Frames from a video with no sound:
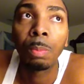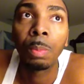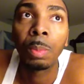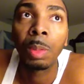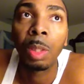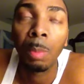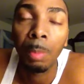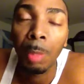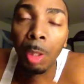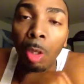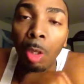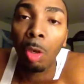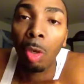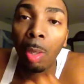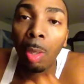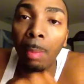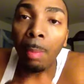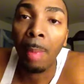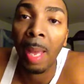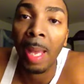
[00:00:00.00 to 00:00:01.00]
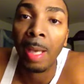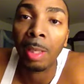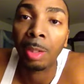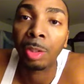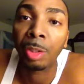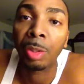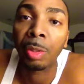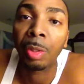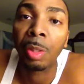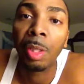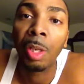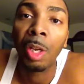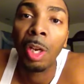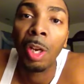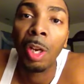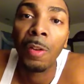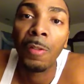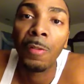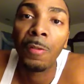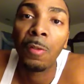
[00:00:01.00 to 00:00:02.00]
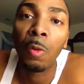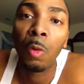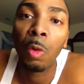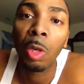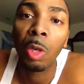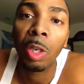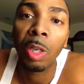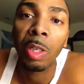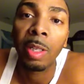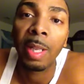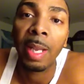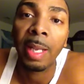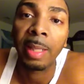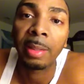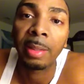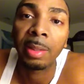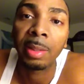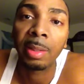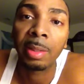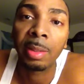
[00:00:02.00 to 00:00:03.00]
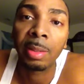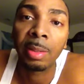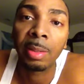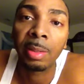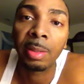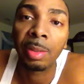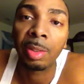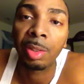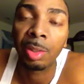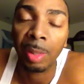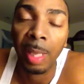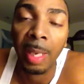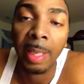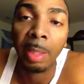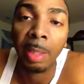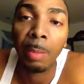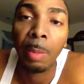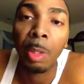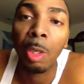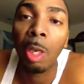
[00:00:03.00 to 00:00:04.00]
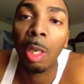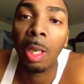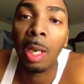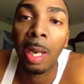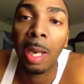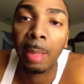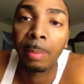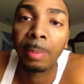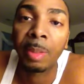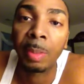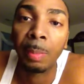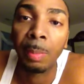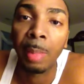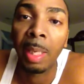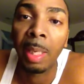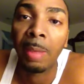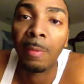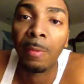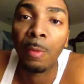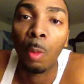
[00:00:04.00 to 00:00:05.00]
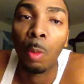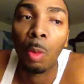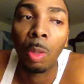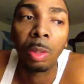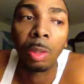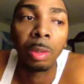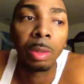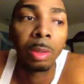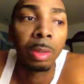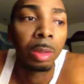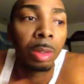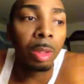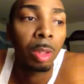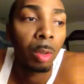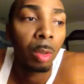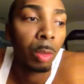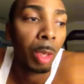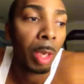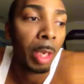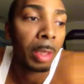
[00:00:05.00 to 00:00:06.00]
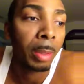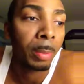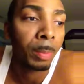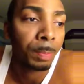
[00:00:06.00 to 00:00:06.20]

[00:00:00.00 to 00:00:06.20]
community manager for that community that I'm submitting for, okay?